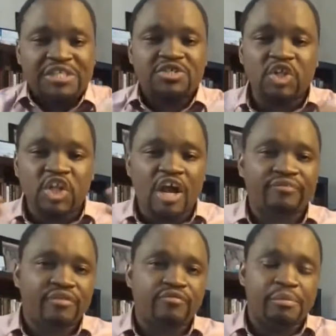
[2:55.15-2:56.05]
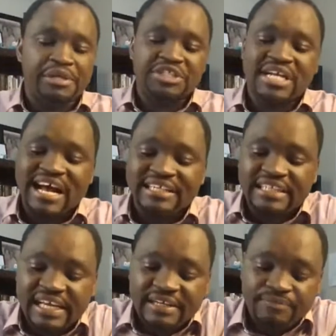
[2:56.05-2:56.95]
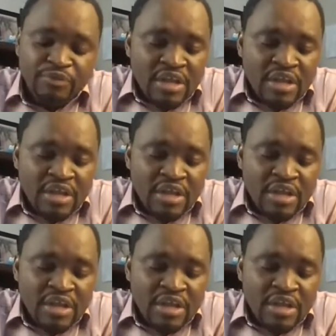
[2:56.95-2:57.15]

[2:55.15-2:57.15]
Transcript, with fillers: There's a lot of information out there